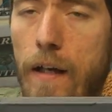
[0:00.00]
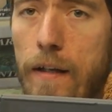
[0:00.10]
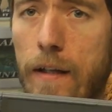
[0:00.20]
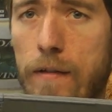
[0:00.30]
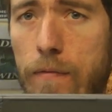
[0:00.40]

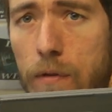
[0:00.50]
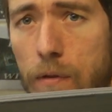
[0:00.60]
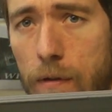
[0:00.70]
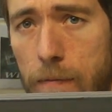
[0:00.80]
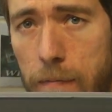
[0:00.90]
and that
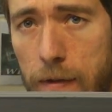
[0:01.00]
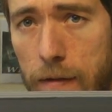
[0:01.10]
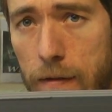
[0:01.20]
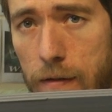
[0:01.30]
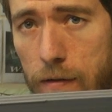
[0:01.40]
will
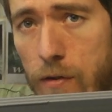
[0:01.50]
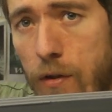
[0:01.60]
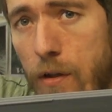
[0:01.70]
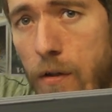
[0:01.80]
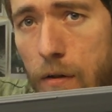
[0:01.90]

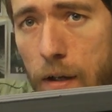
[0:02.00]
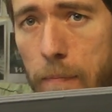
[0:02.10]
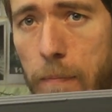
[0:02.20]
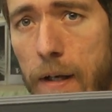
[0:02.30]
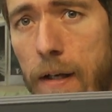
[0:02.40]
secure
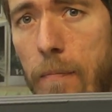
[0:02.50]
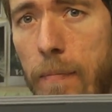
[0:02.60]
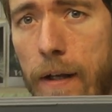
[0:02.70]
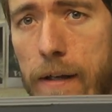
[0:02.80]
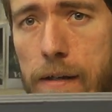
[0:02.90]
that pin in
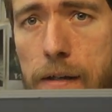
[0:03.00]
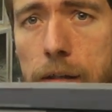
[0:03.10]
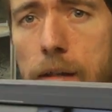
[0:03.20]
place.